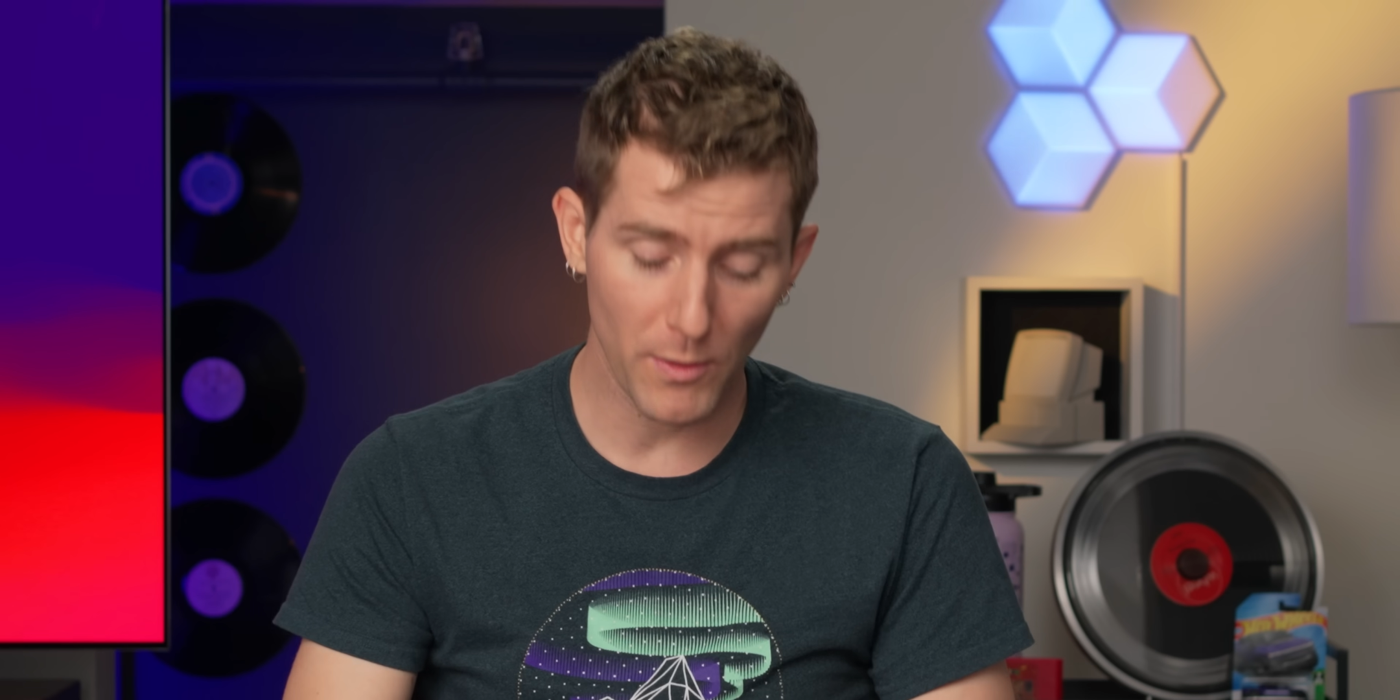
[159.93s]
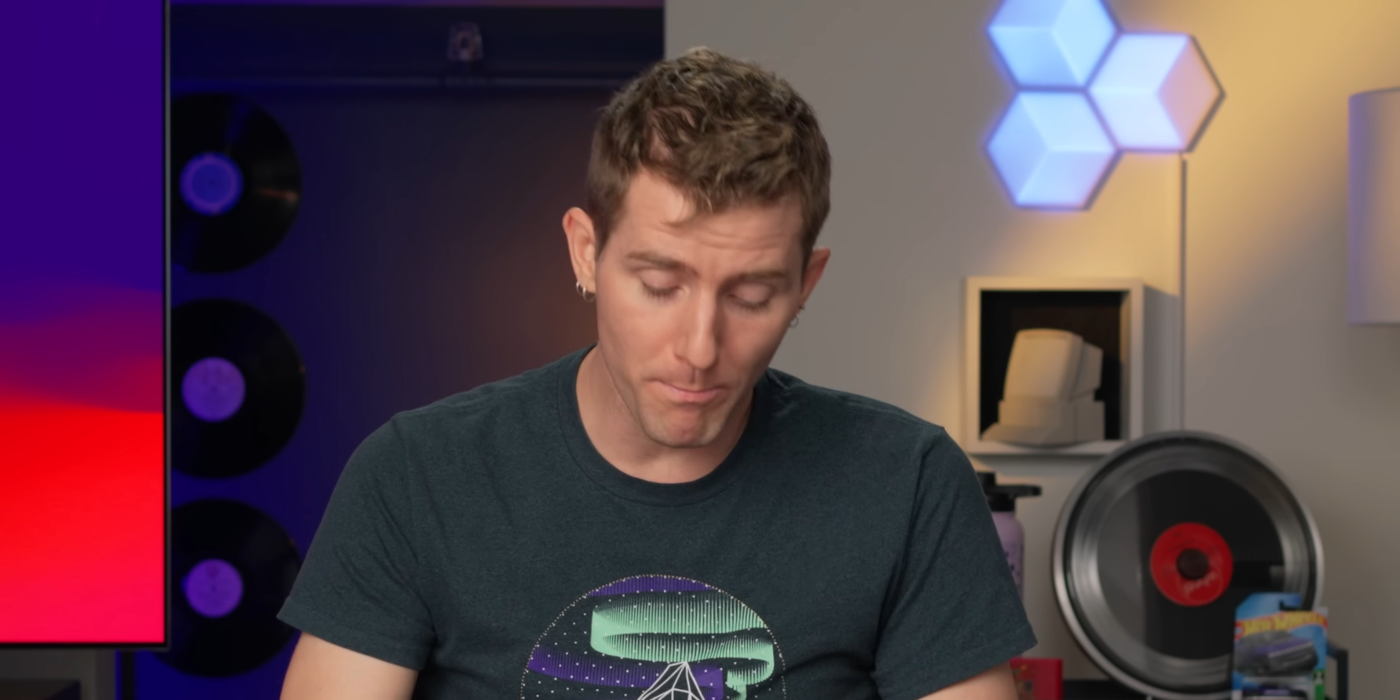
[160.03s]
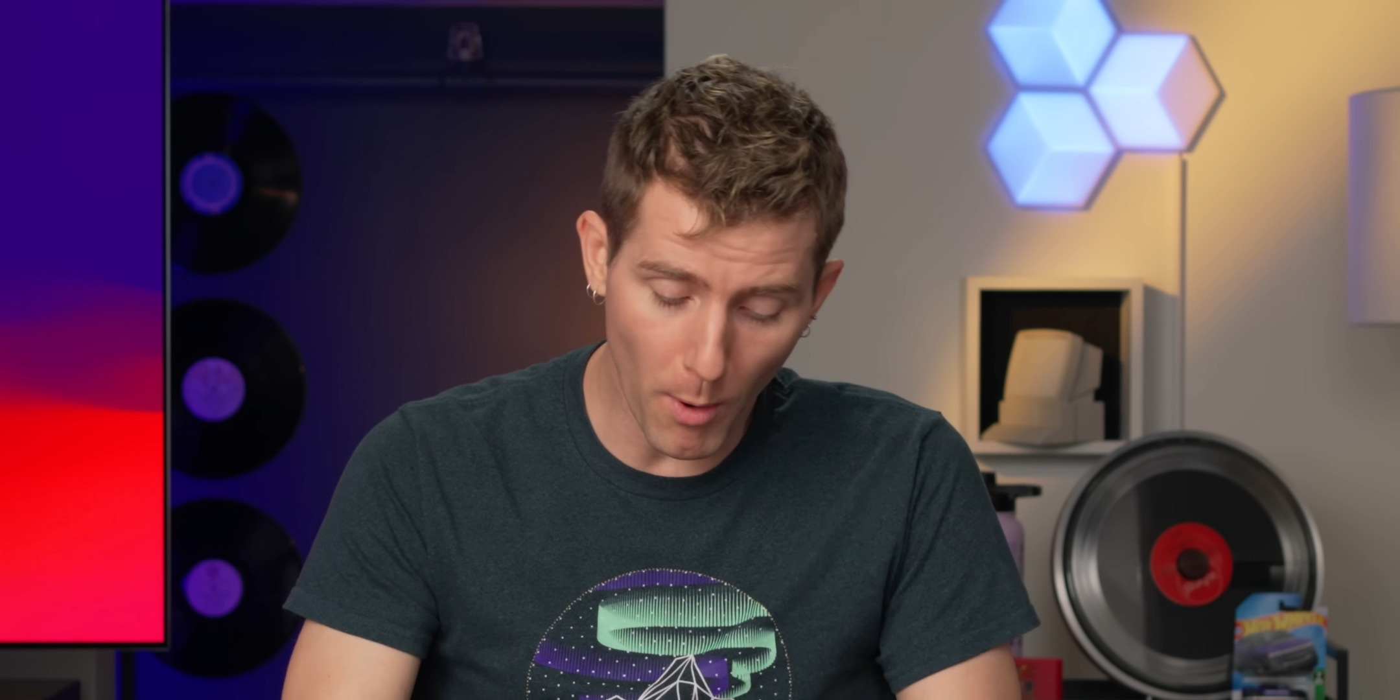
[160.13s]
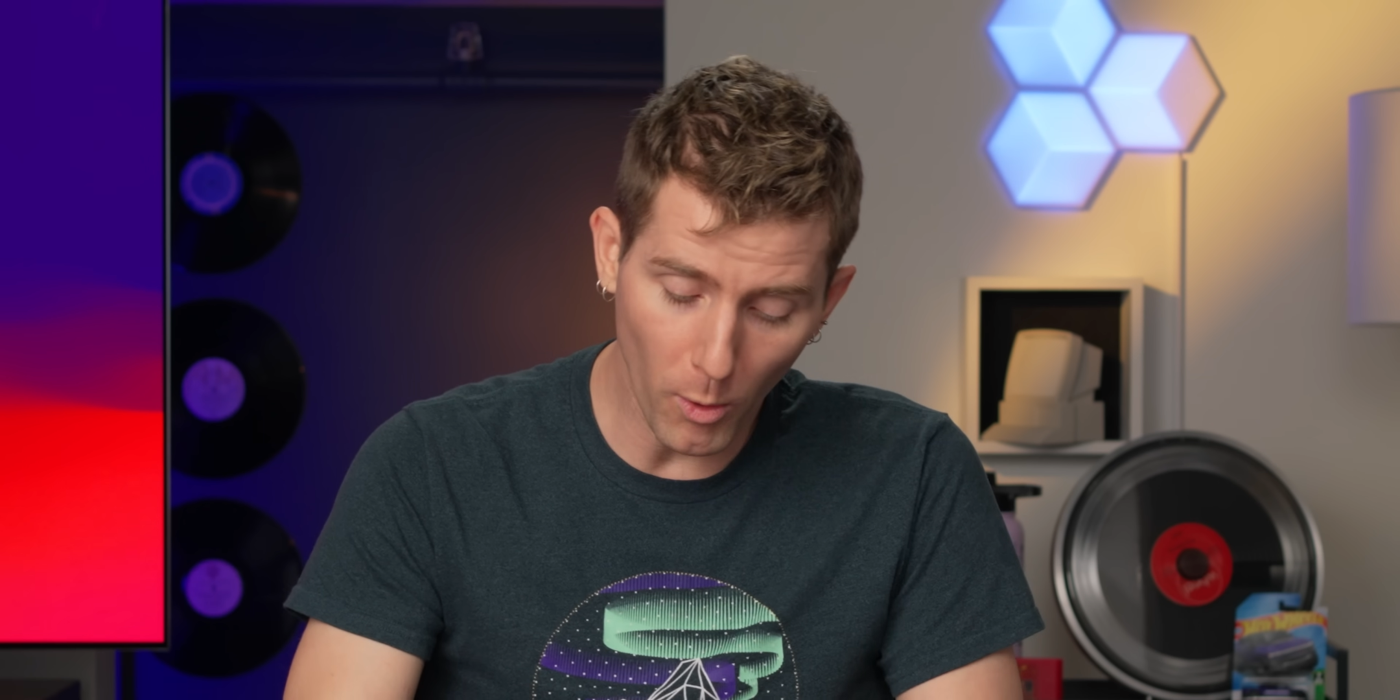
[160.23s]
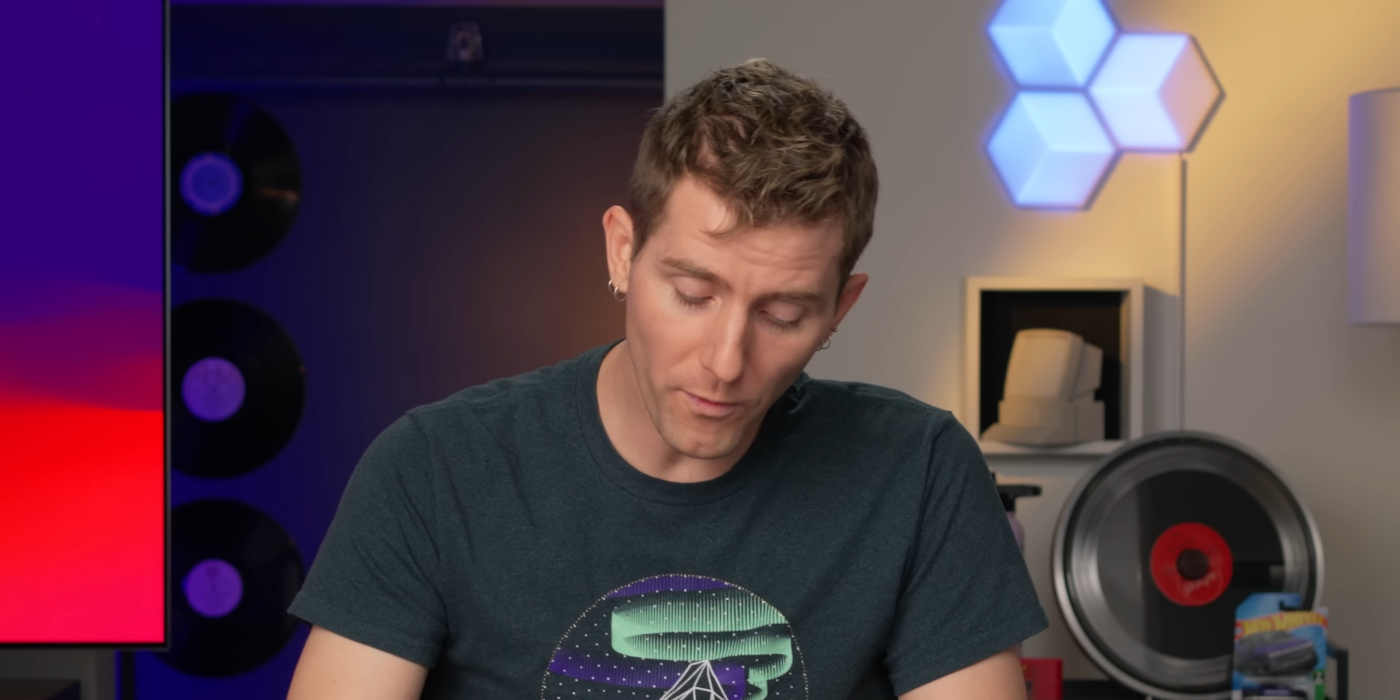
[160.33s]

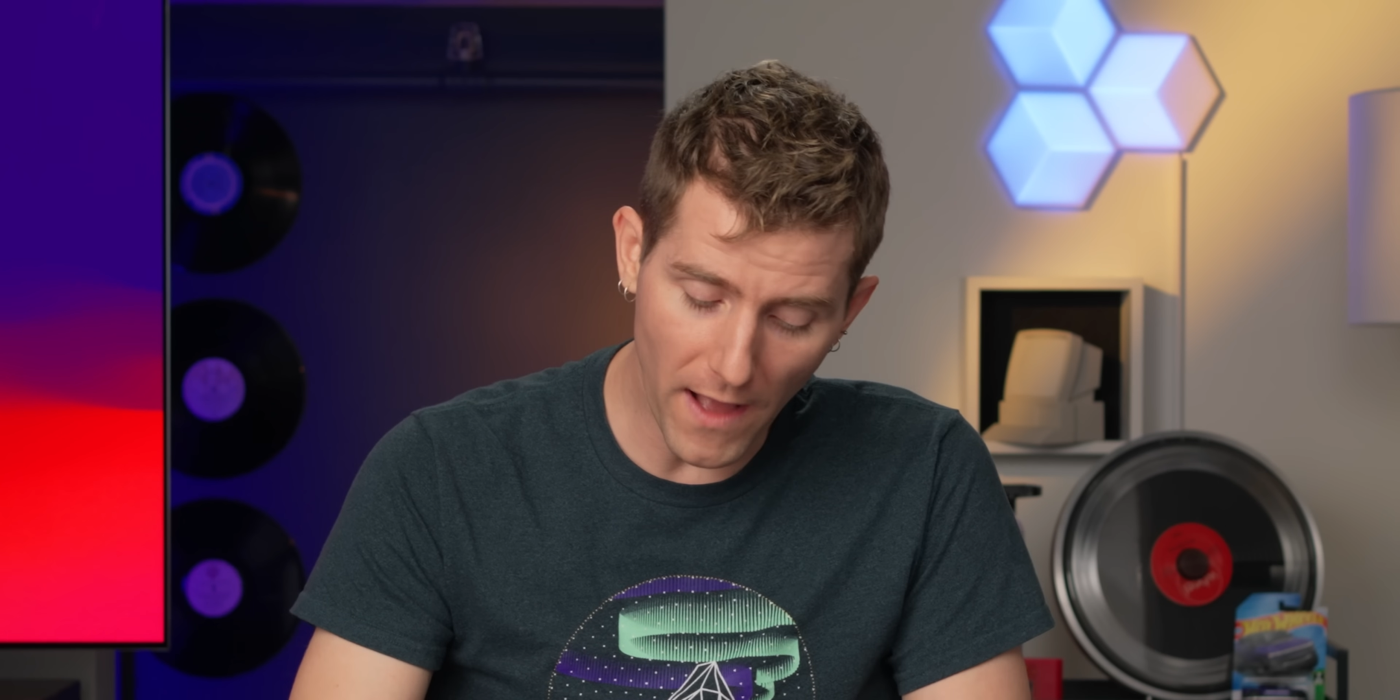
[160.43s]
with both